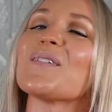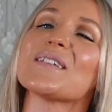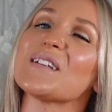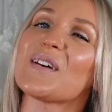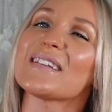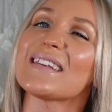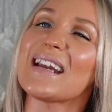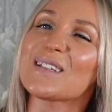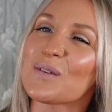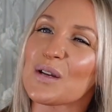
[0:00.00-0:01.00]
will see you guys on the
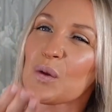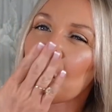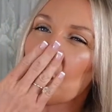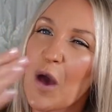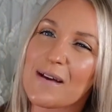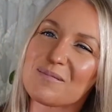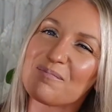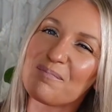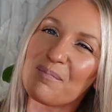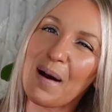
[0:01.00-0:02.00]
next one.
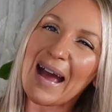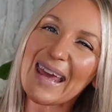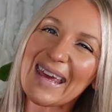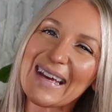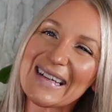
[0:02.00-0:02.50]
Bye.